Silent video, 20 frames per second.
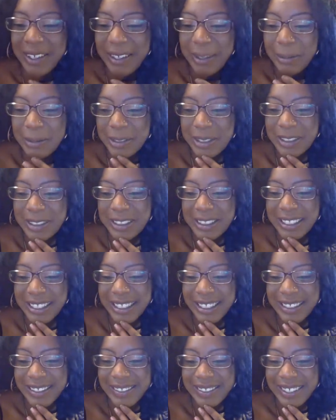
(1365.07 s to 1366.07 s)
I'm trying to get
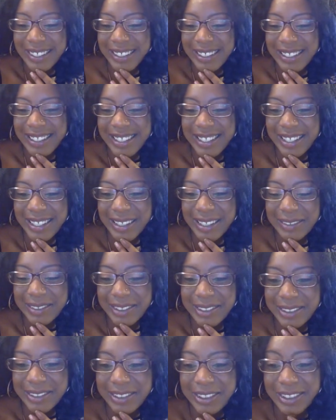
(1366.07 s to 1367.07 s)
it right this time
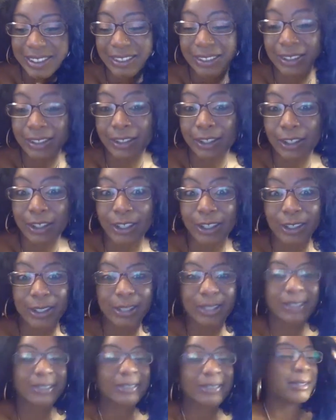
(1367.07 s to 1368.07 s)
too,
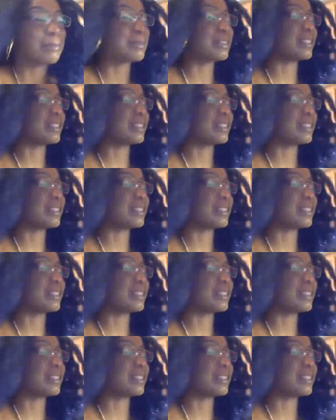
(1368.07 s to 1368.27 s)
girl.